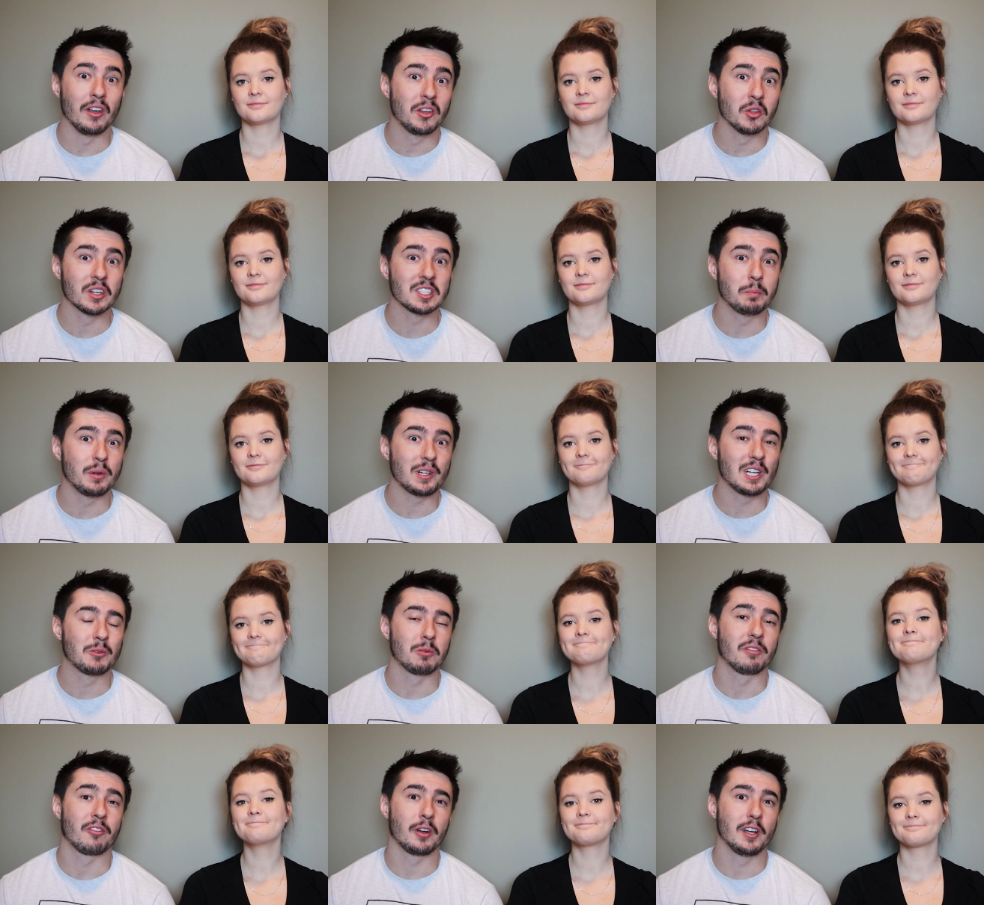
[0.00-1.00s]
Speaker 1: rental experience
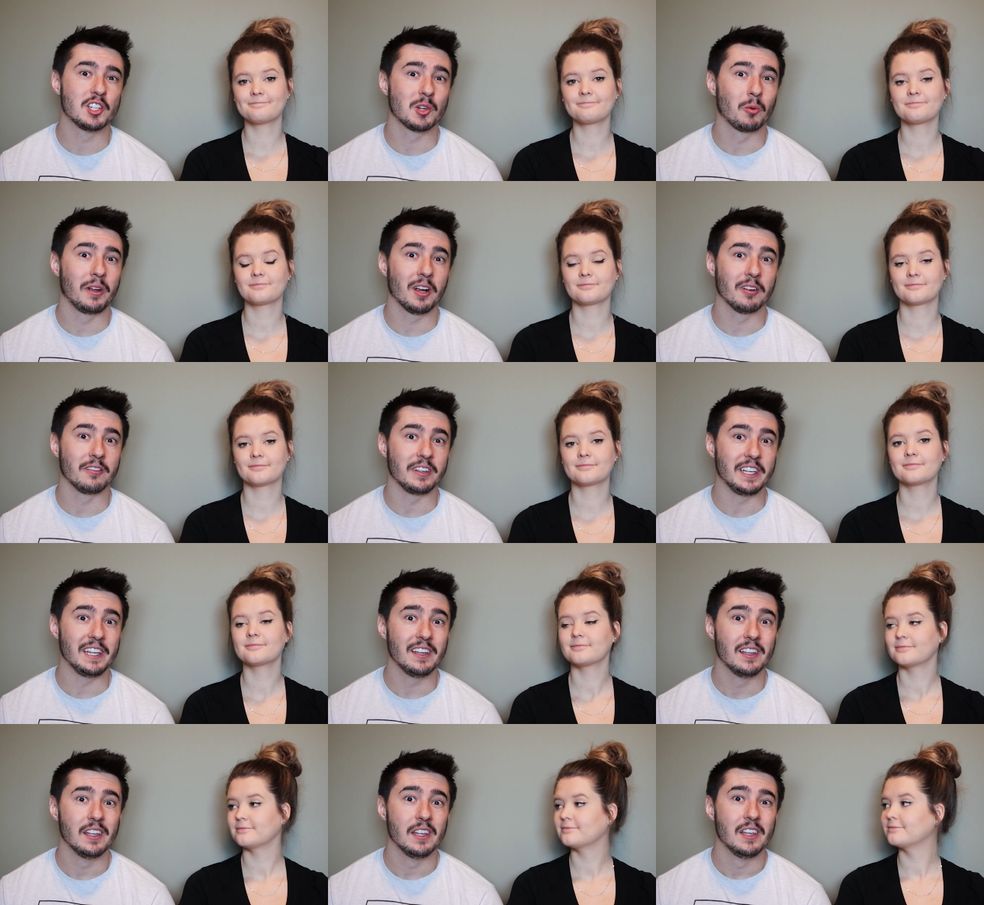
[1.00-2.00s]
with Fraser Way RV.
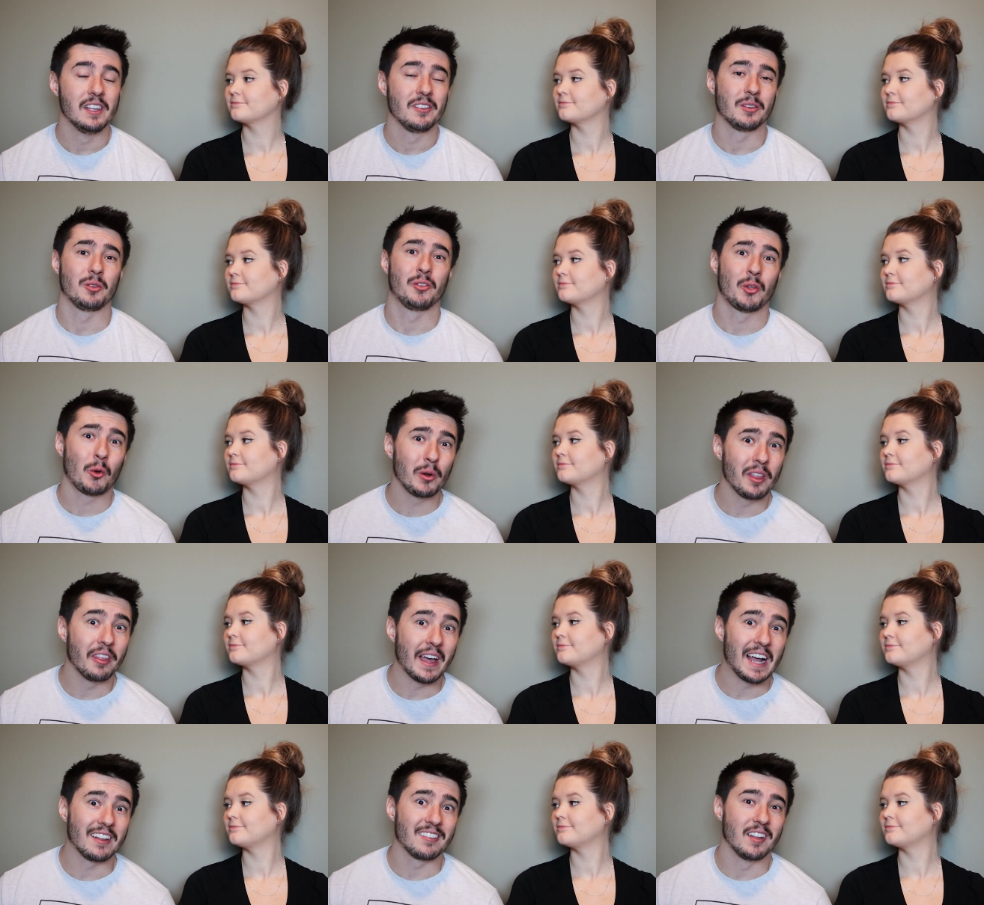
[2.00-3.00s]
So sorry
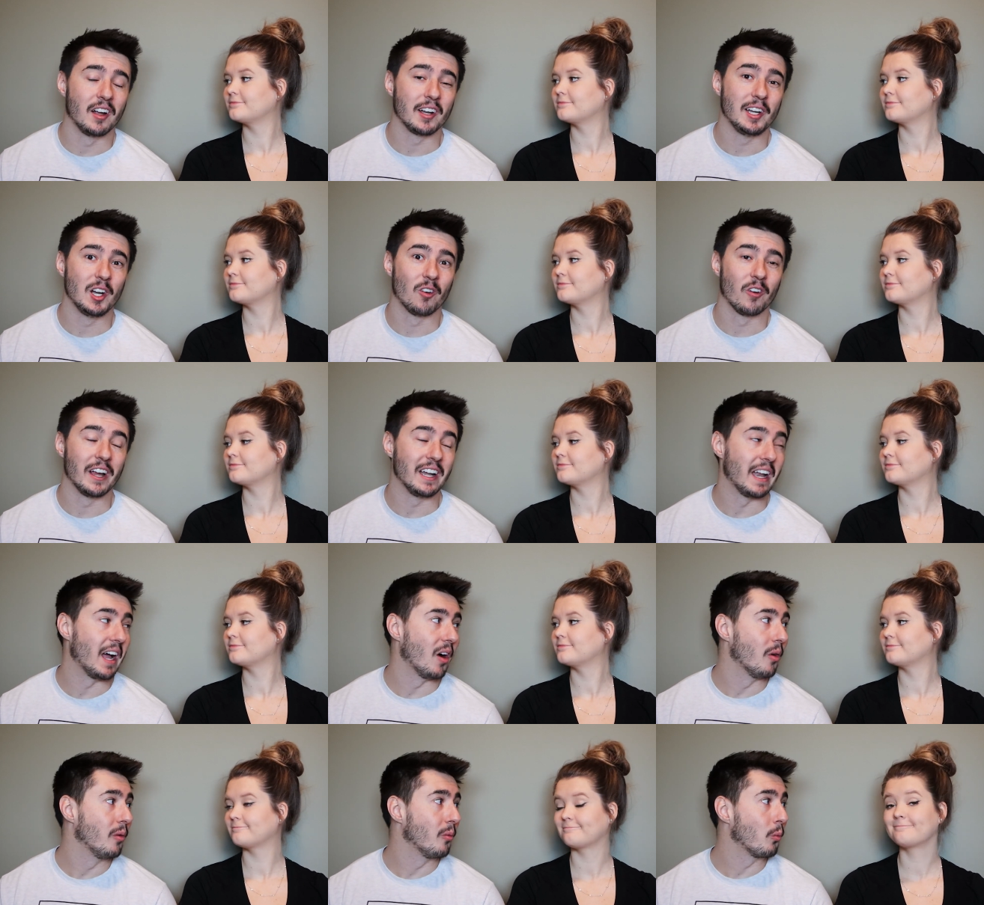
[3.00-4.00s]
that's not here right
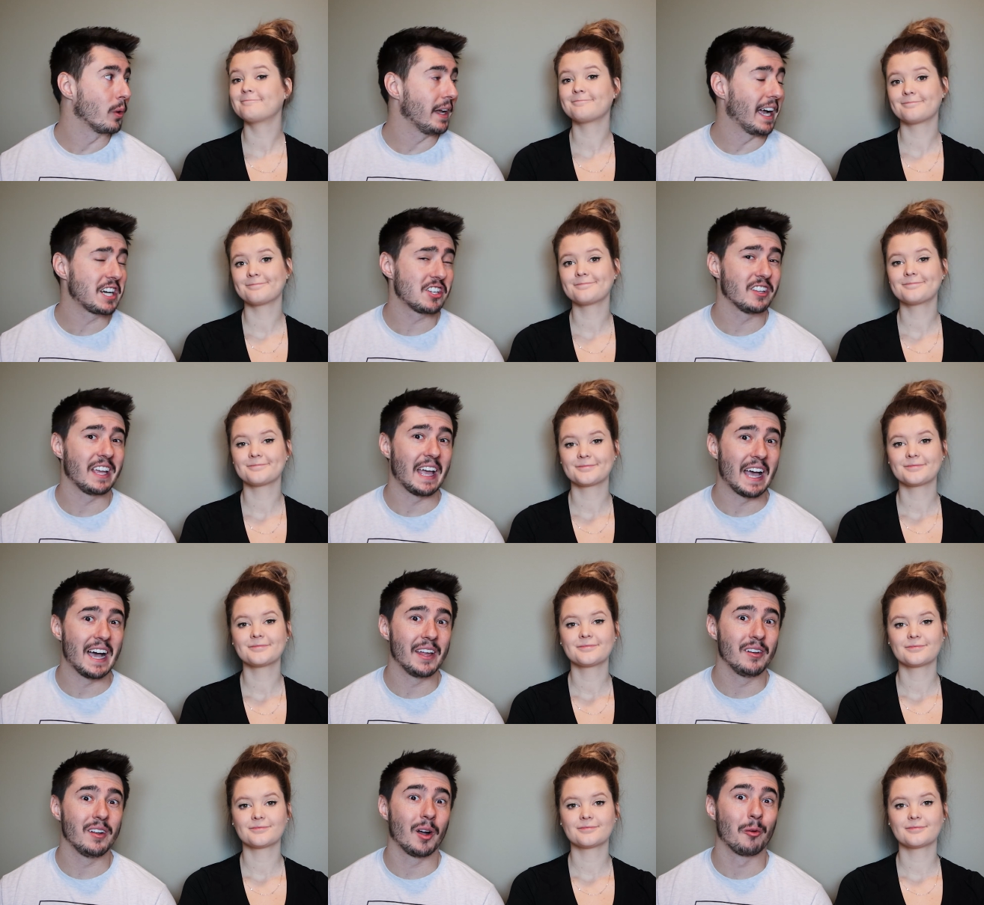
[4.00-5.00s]
now. We actually
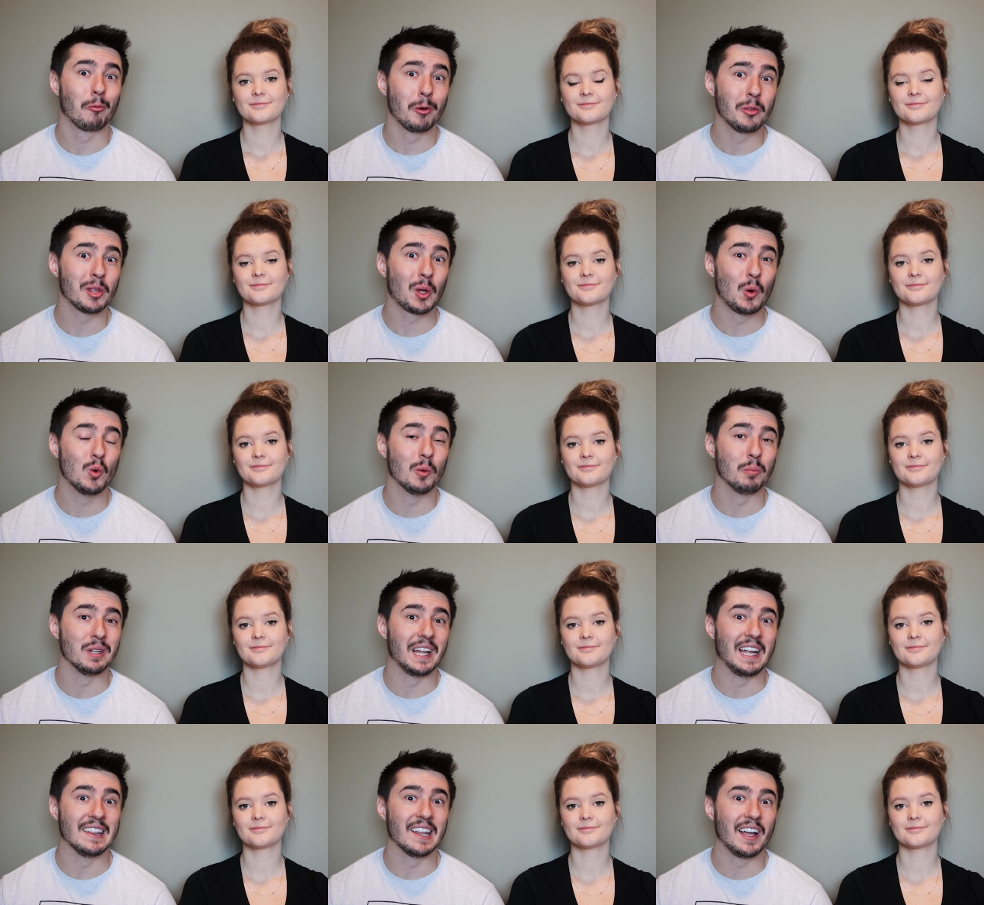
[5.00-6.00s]
had a really cool
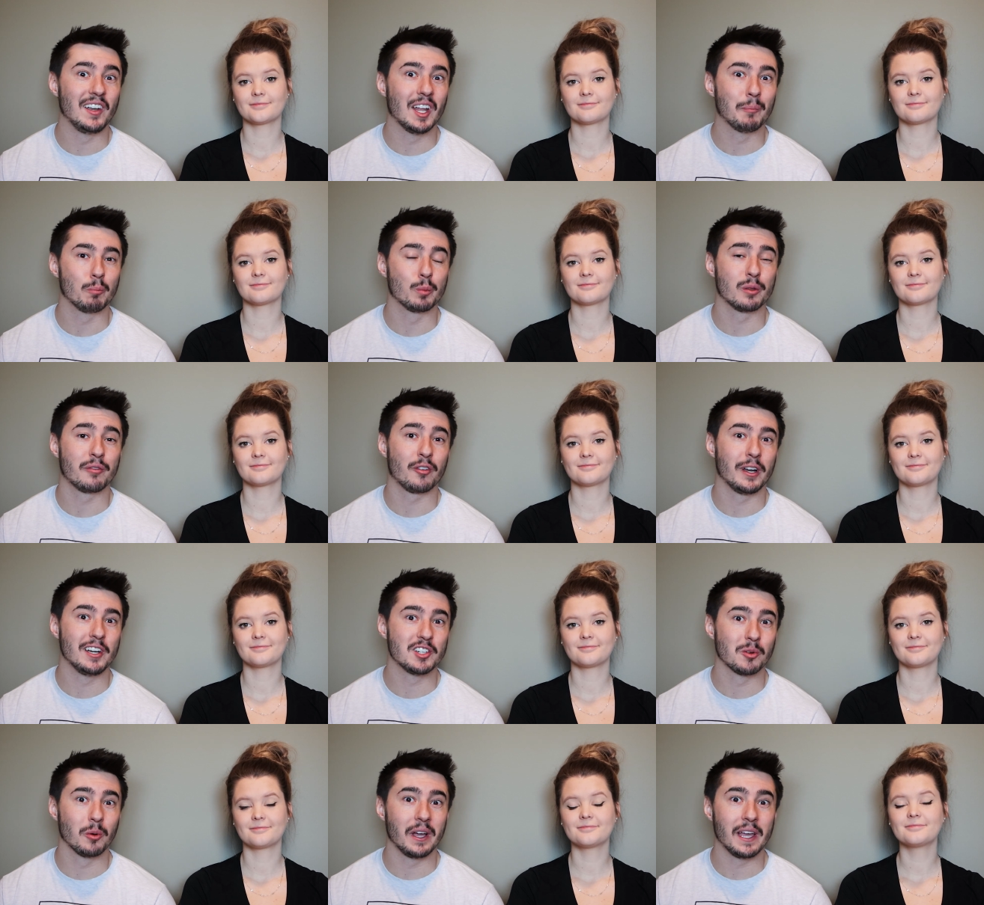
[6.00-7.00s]
plan lined up with
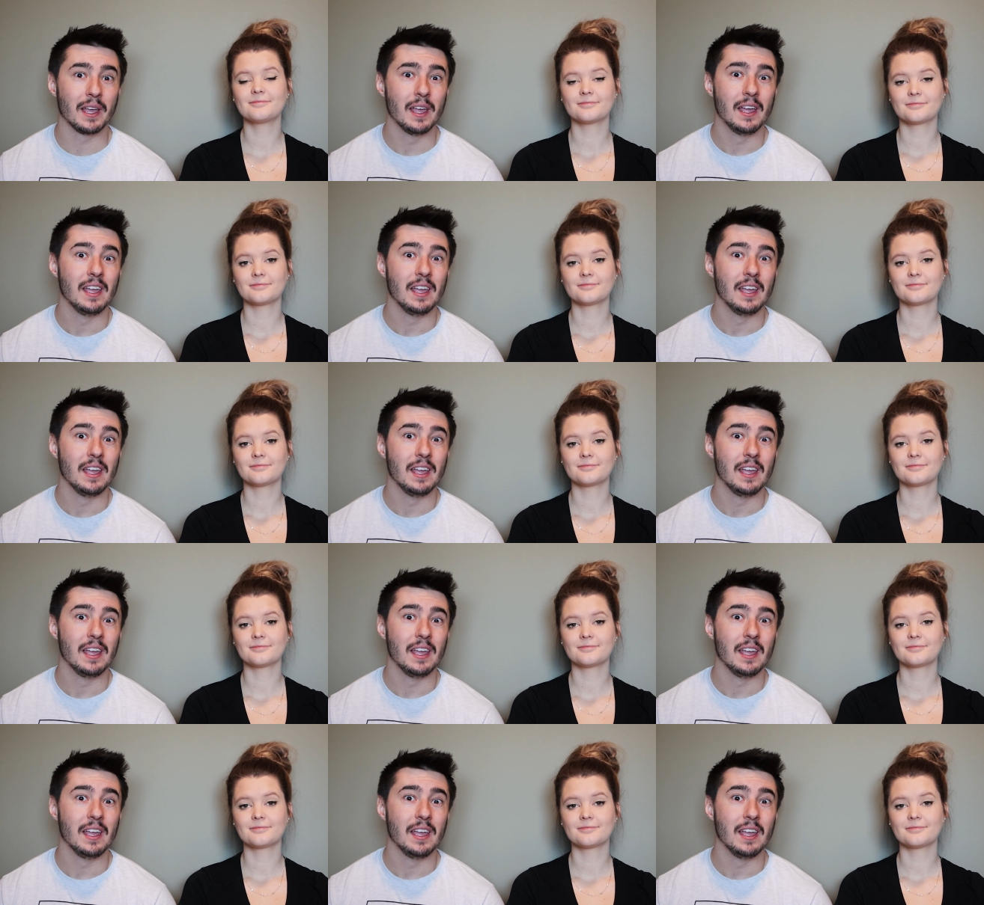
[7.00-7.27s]
Fraser Way.